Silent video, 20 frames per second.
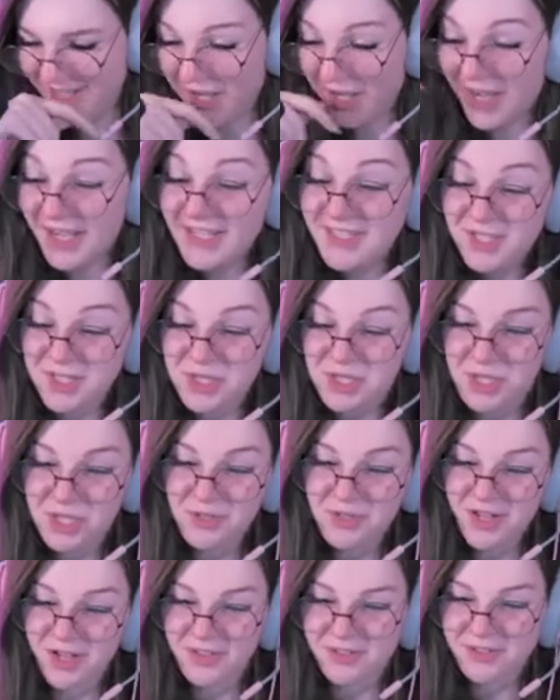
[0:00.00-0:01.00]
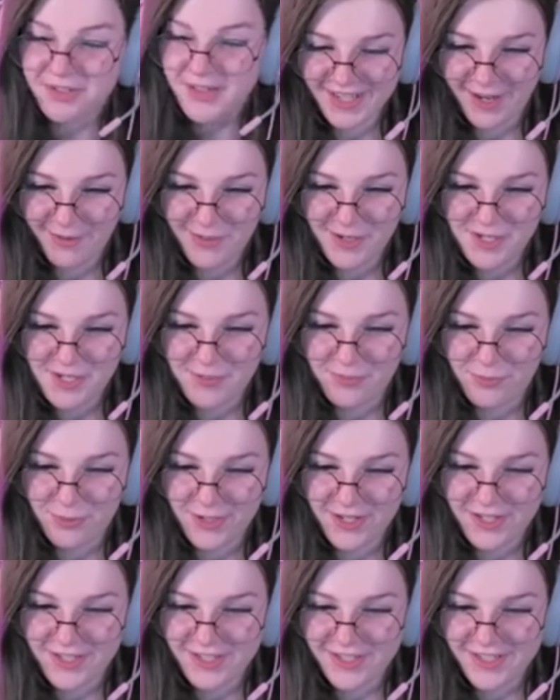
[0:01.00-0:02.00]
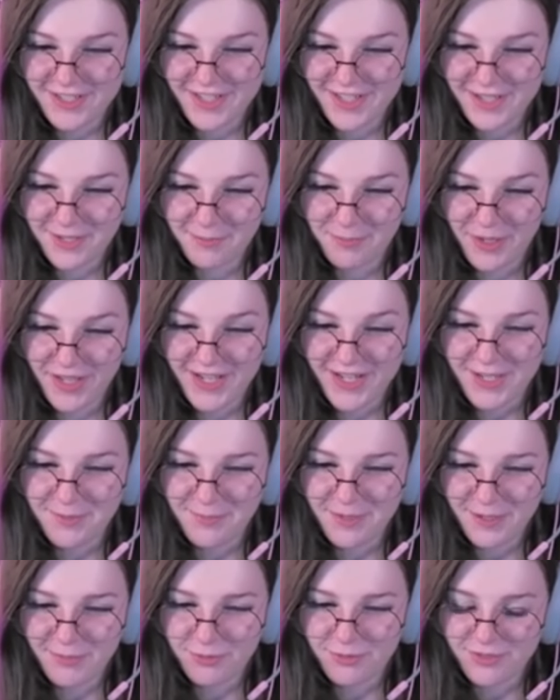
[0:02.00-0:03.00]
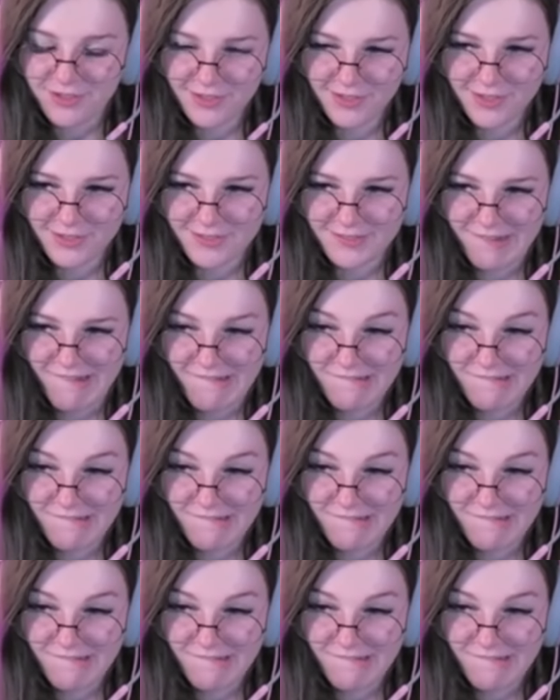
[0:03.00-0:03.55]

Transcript: I did judo. I'm actually pretty good at like pinning people down.